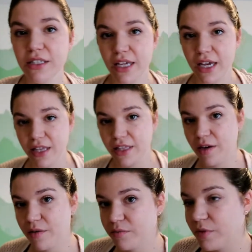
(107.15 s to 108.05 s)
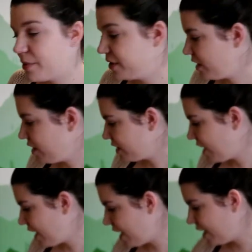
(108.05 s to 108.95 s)
said that Bobbi's tongue
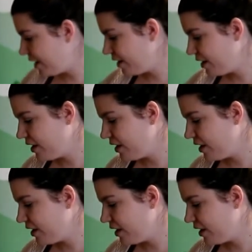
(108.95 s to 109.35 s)
tie